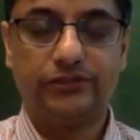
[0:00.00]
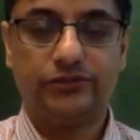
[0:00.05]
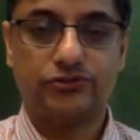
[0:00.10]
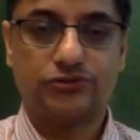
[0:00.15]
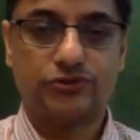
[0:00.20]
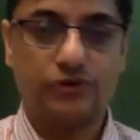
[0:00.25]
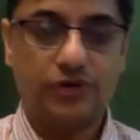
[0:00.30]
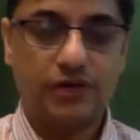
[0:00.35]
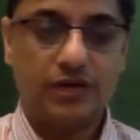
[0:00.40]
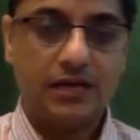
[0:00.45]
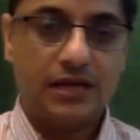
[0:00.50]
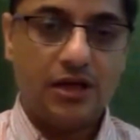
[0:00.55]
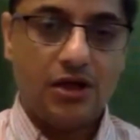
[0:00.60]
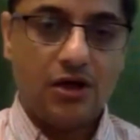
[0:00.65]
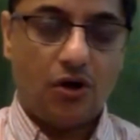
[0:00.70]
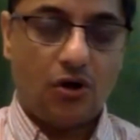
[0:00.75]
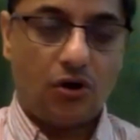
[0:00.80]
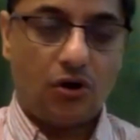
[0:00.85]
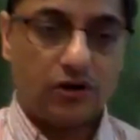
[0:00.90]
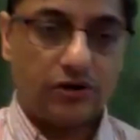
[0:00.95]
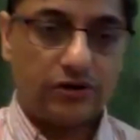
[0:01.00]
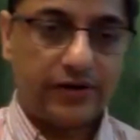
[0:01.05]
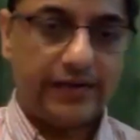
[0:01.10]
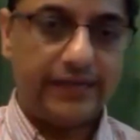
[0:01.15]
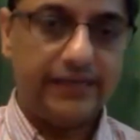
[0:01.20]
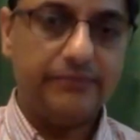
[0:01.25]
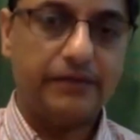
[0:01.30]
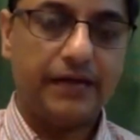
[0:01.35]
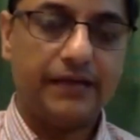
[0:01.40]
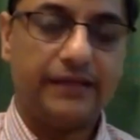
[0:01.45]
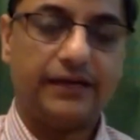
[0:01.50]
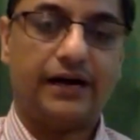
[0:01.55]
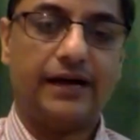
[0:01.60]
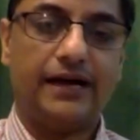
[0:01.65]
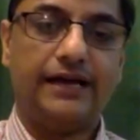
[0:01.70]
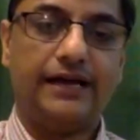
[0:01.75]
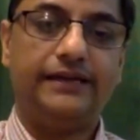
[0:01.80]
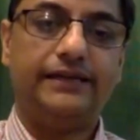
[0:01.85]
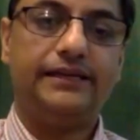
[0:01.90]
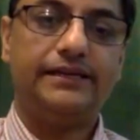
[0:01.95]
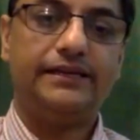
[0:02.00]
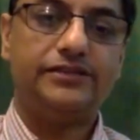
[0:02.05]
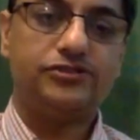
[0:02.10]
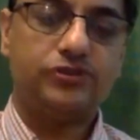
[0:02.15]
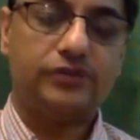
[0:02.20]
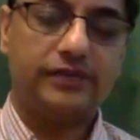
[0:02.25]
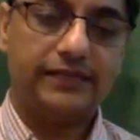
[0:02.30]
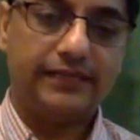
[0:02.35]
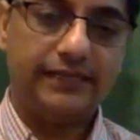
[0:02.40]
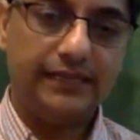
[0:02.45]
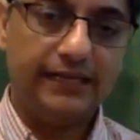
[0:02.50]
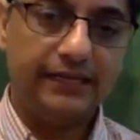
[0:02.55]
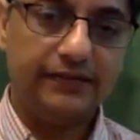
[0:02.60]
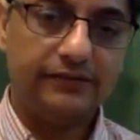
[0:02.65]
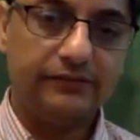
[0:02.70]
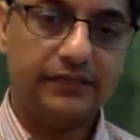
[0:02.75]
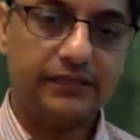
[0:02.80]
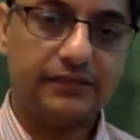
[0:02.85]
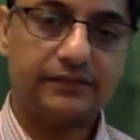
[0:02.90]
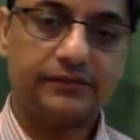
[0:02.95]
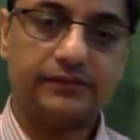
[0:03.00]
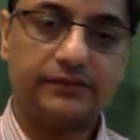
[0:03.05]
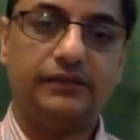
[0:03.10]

So already by the Iron Age, you are dealing with